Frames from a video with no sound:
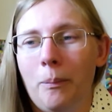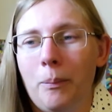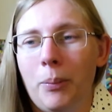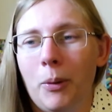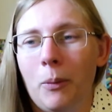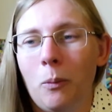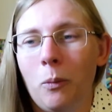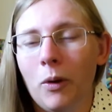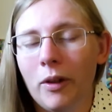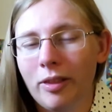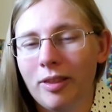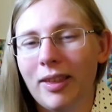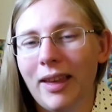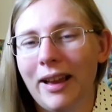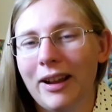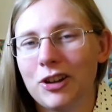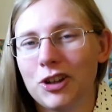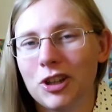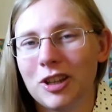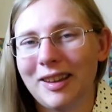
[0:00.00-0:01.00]
But what's
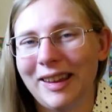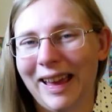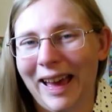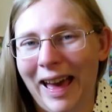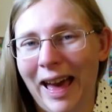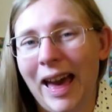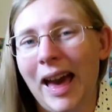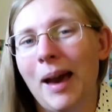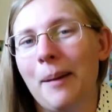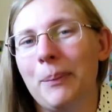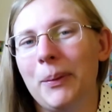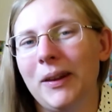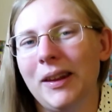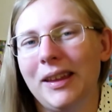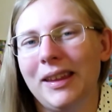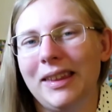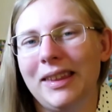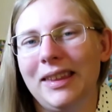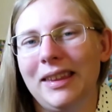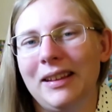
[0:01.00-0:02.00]
actually
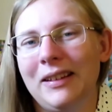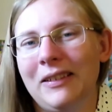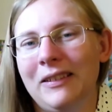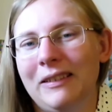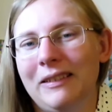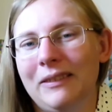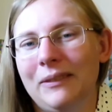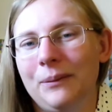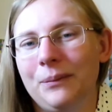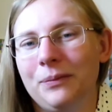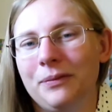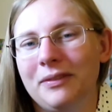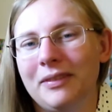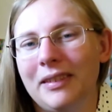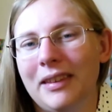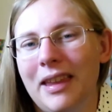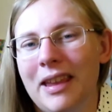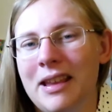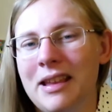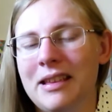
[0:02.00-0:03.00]
happening here
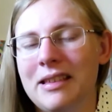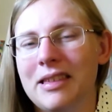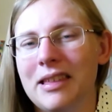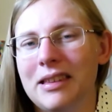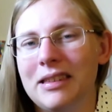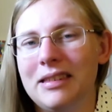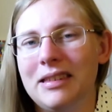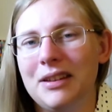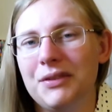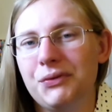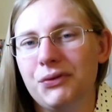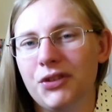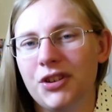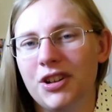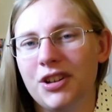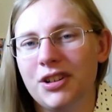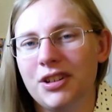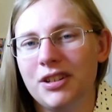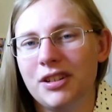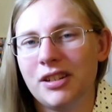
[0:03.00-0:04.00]
is a
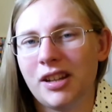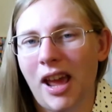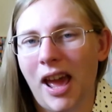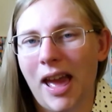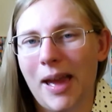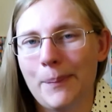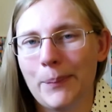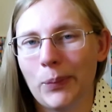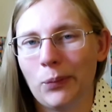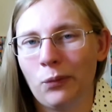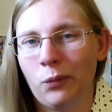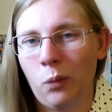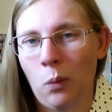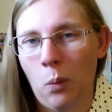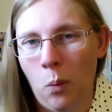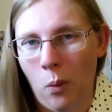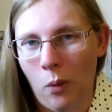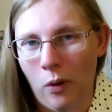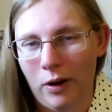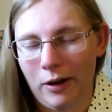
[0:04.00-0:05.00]
different type of
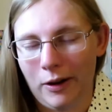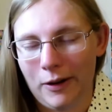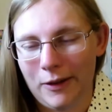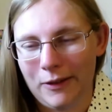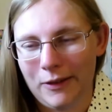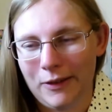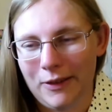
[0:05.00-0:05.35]
war.